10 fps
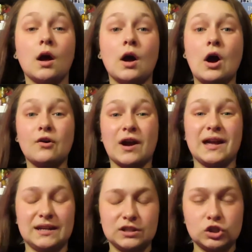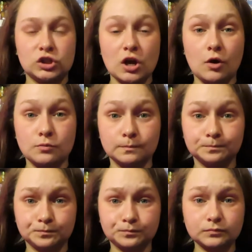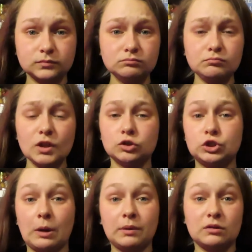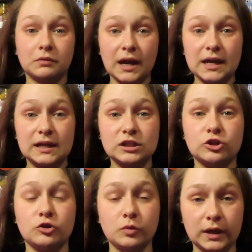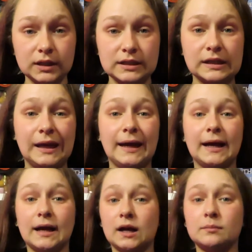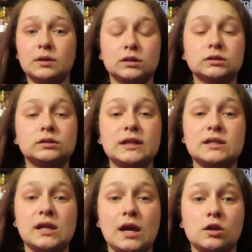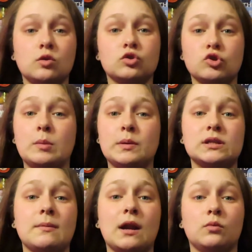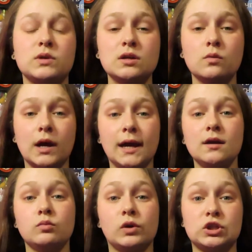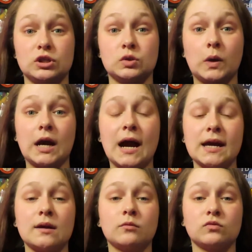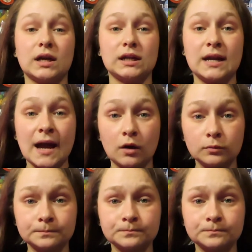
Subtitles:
Alright, so jumping right into it, let's say your trip is about a week away, which is where I am right now.